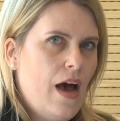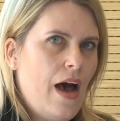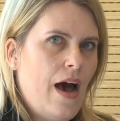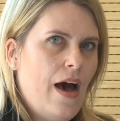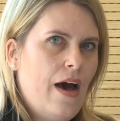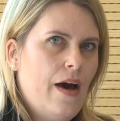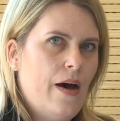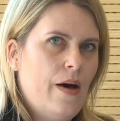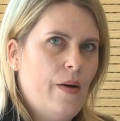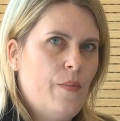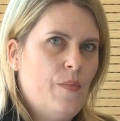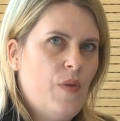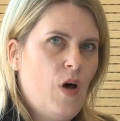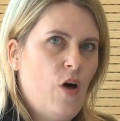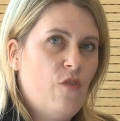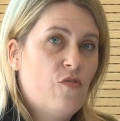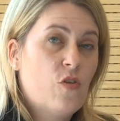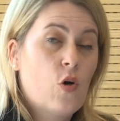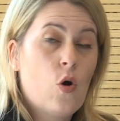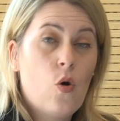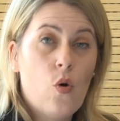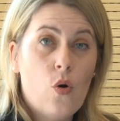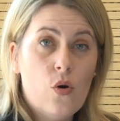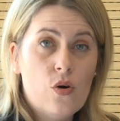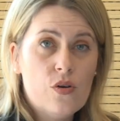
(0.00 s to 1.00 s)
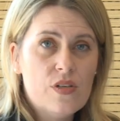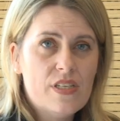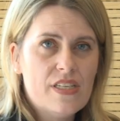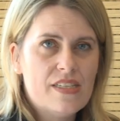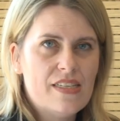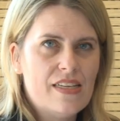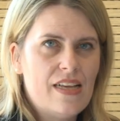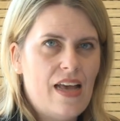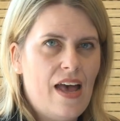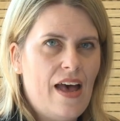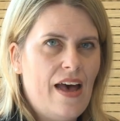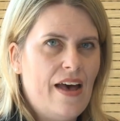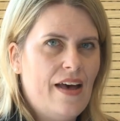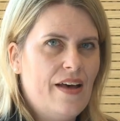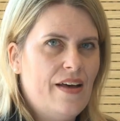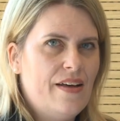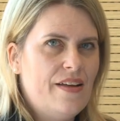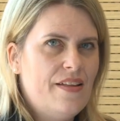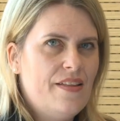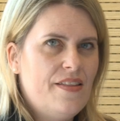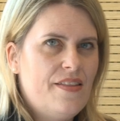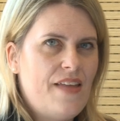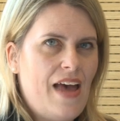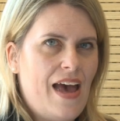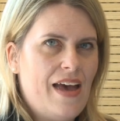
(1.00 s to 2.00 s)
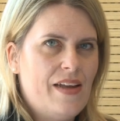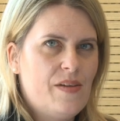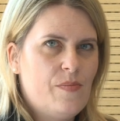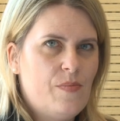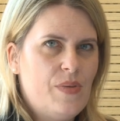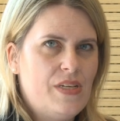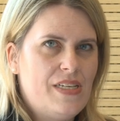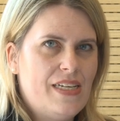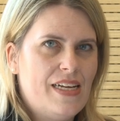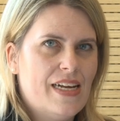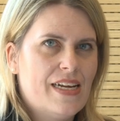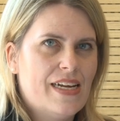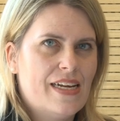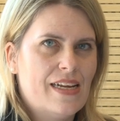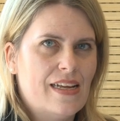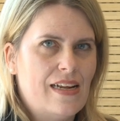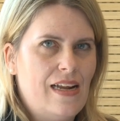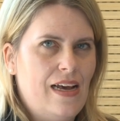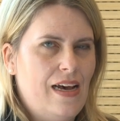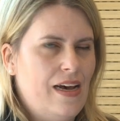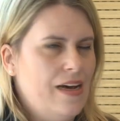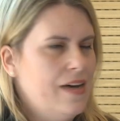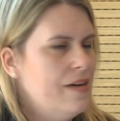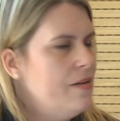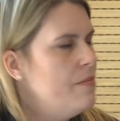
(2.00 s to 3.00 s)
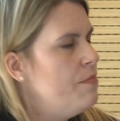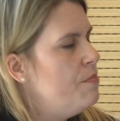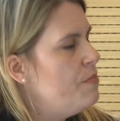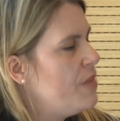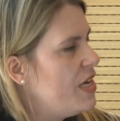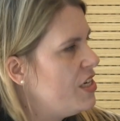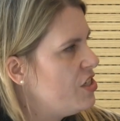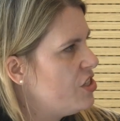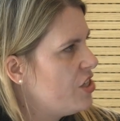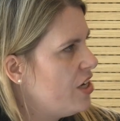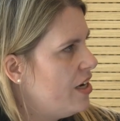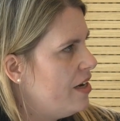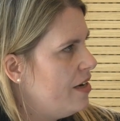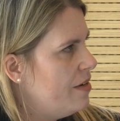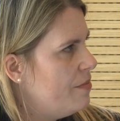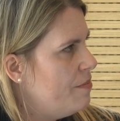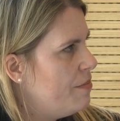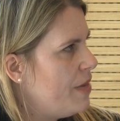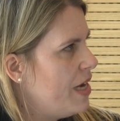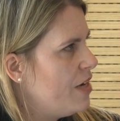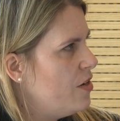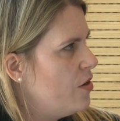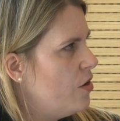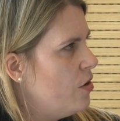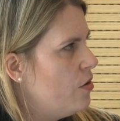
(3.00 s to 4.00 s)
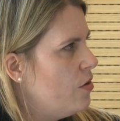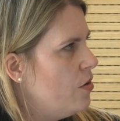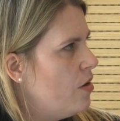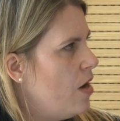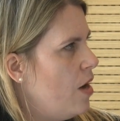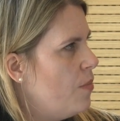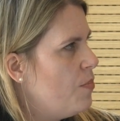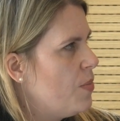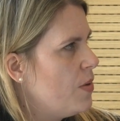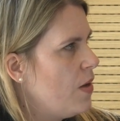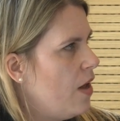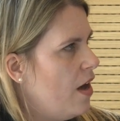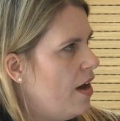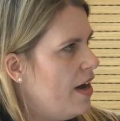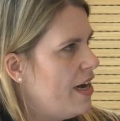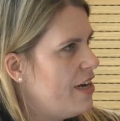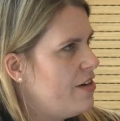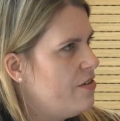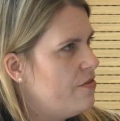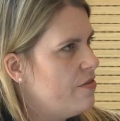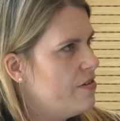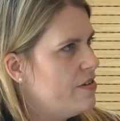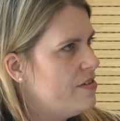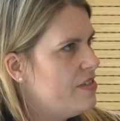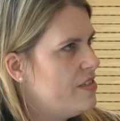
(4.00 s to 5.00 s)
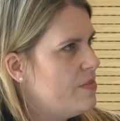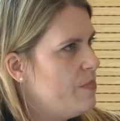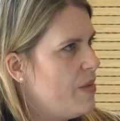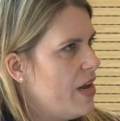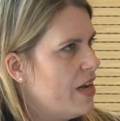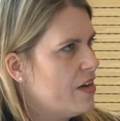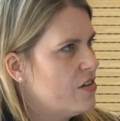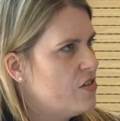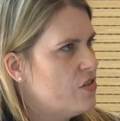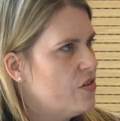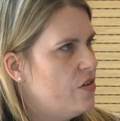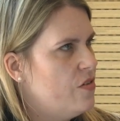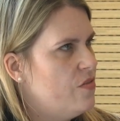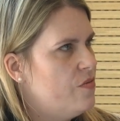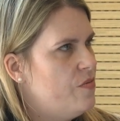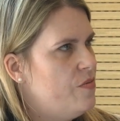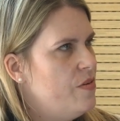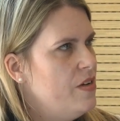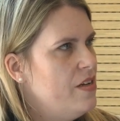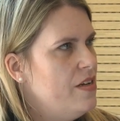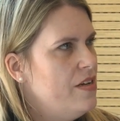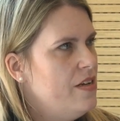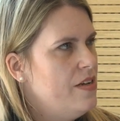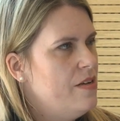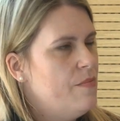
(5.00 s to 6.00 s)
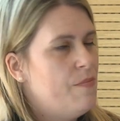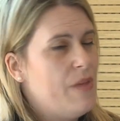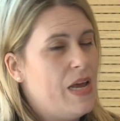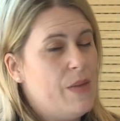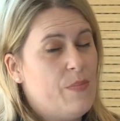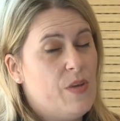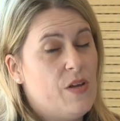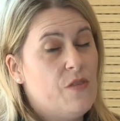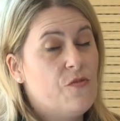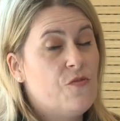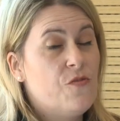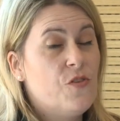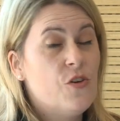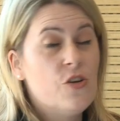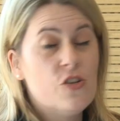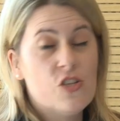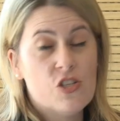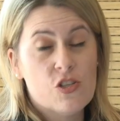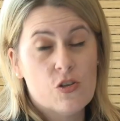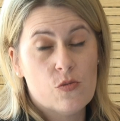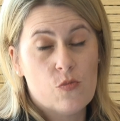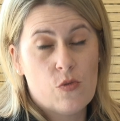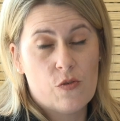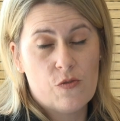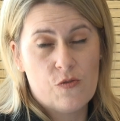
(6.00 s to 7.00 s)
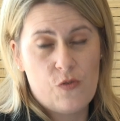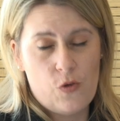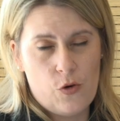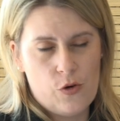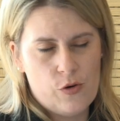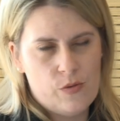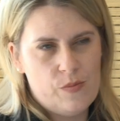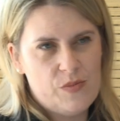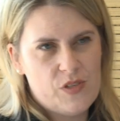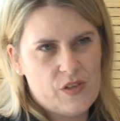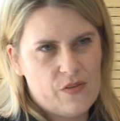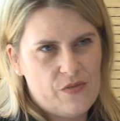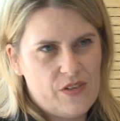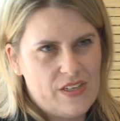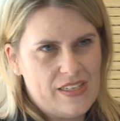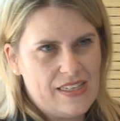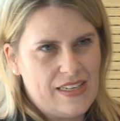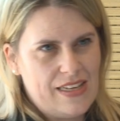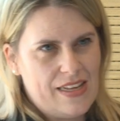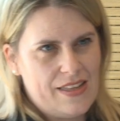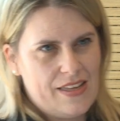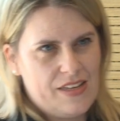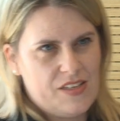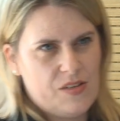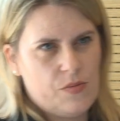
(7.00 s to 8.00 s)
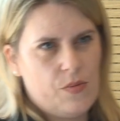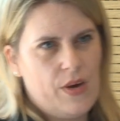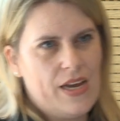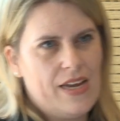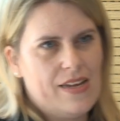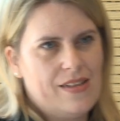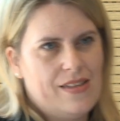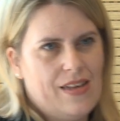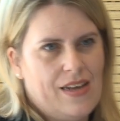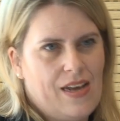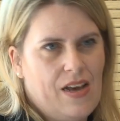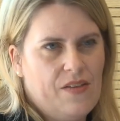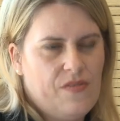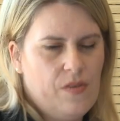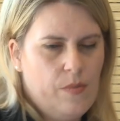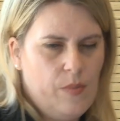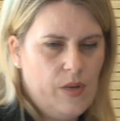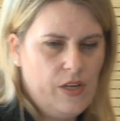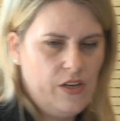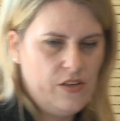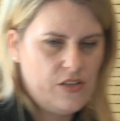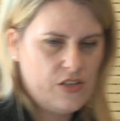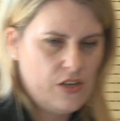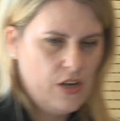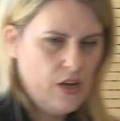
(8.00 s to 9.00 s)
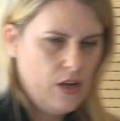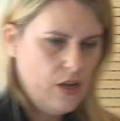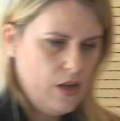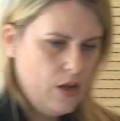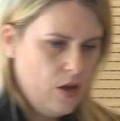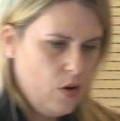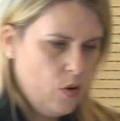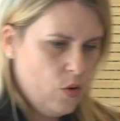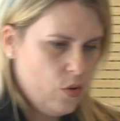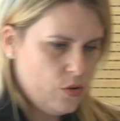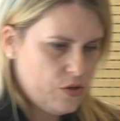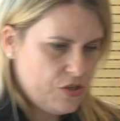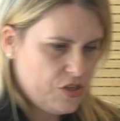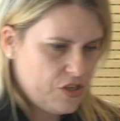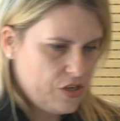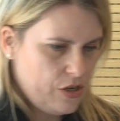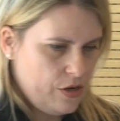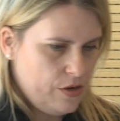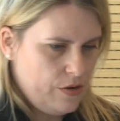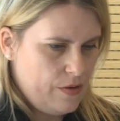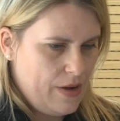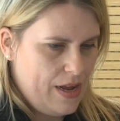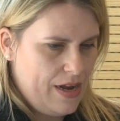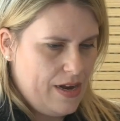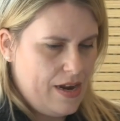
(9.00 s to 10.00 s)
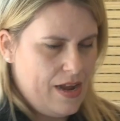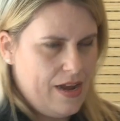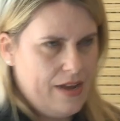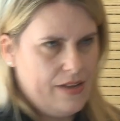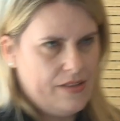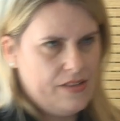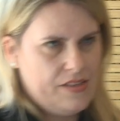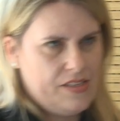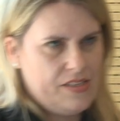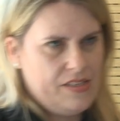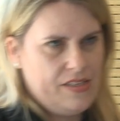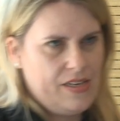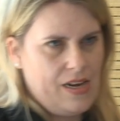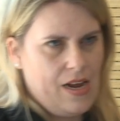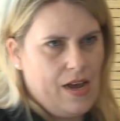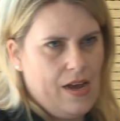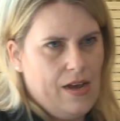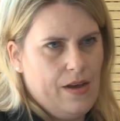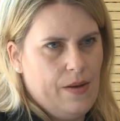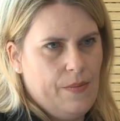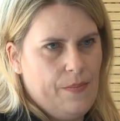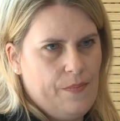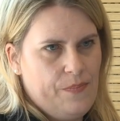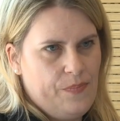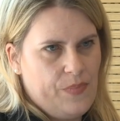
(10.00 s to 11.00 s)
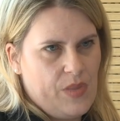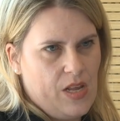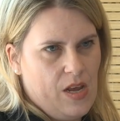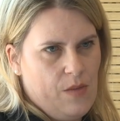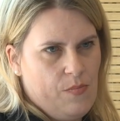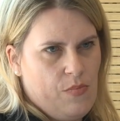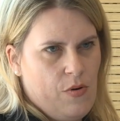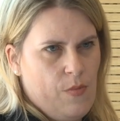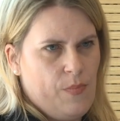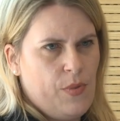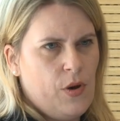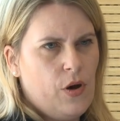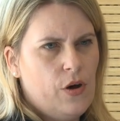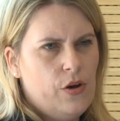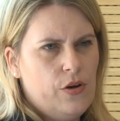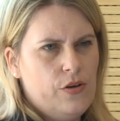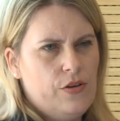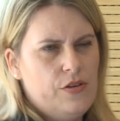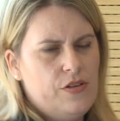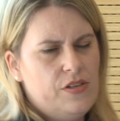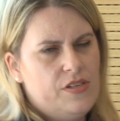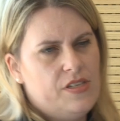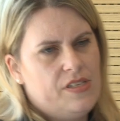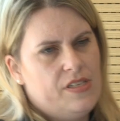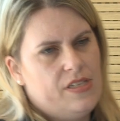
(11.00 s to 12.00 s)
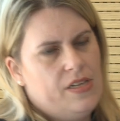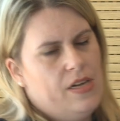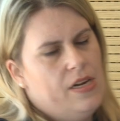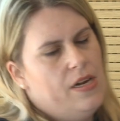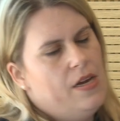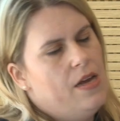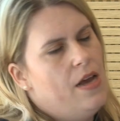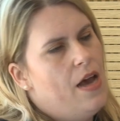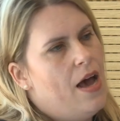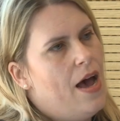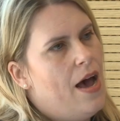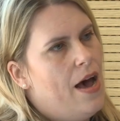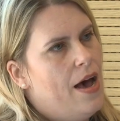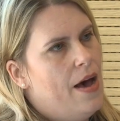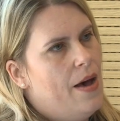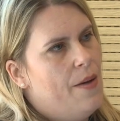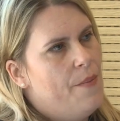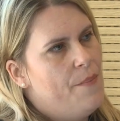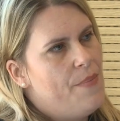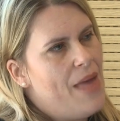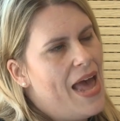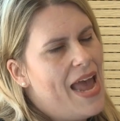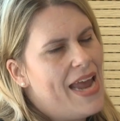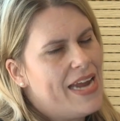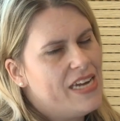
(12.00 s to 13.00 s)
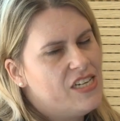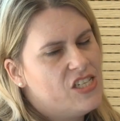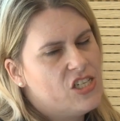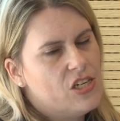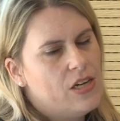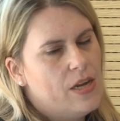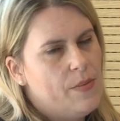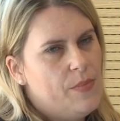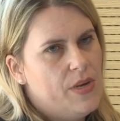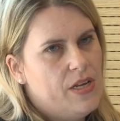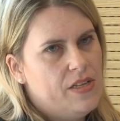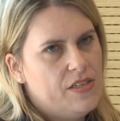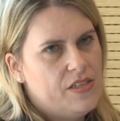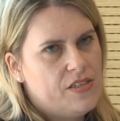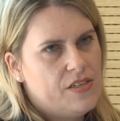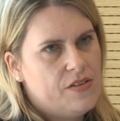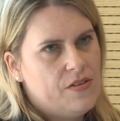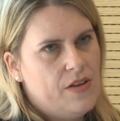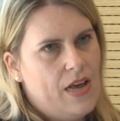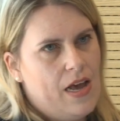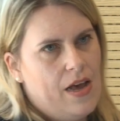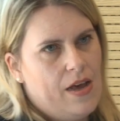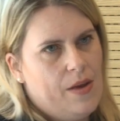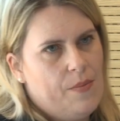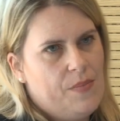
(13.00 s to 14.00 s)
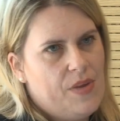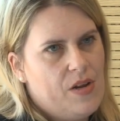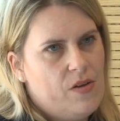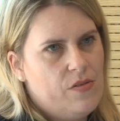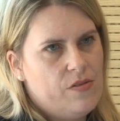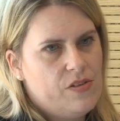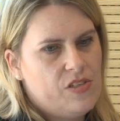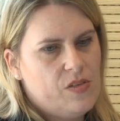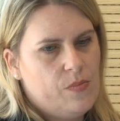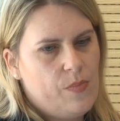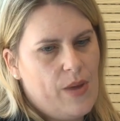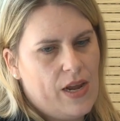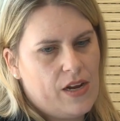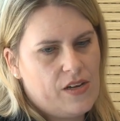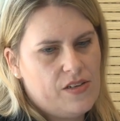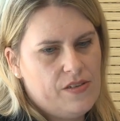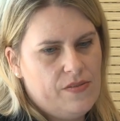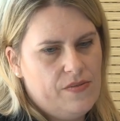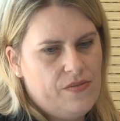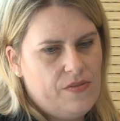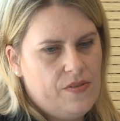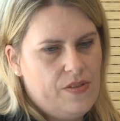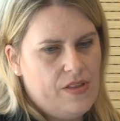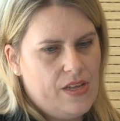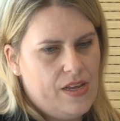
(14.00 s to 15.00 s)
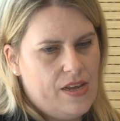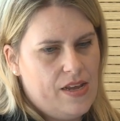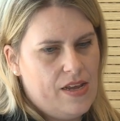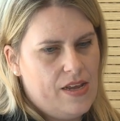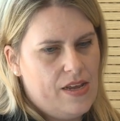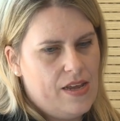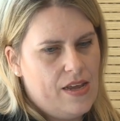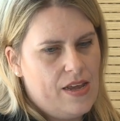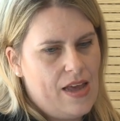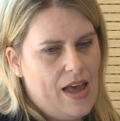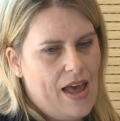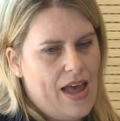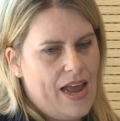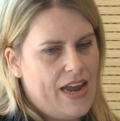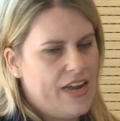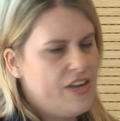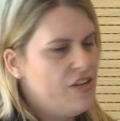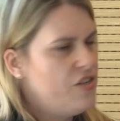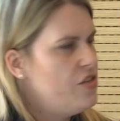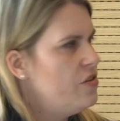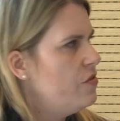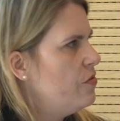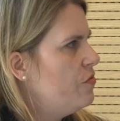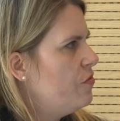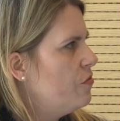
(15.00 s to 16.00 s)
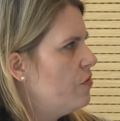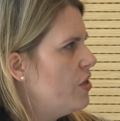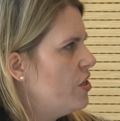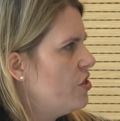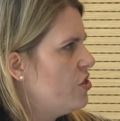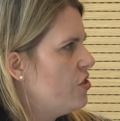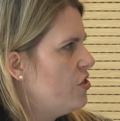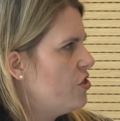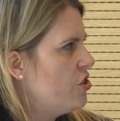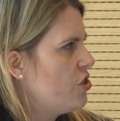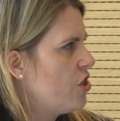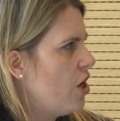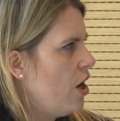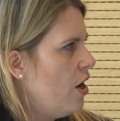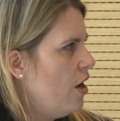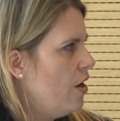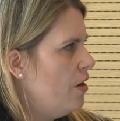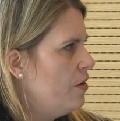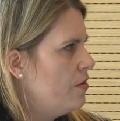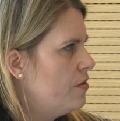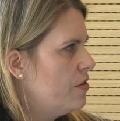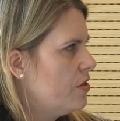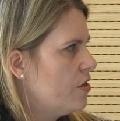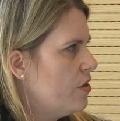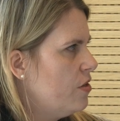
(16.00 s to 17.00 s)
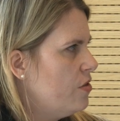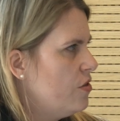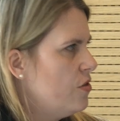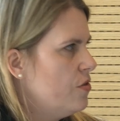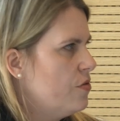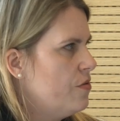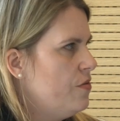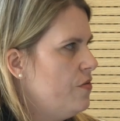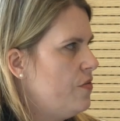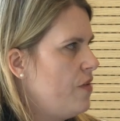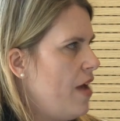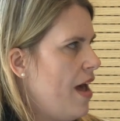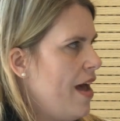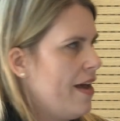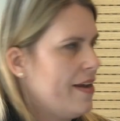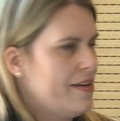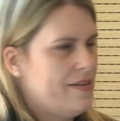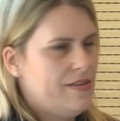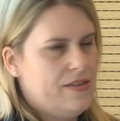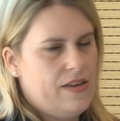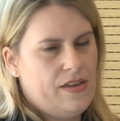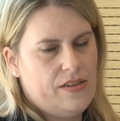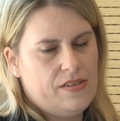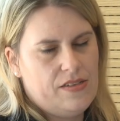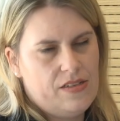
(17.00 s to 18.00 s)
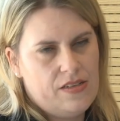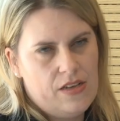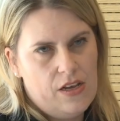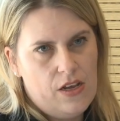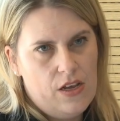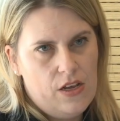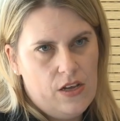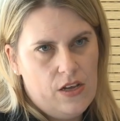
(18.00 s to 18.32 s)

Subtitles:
Of course, that particular measure may not apply in respect of maybe future reforms. Obviously, this week the government also announced a proposed age limits in respect of the age of which a child can sort of access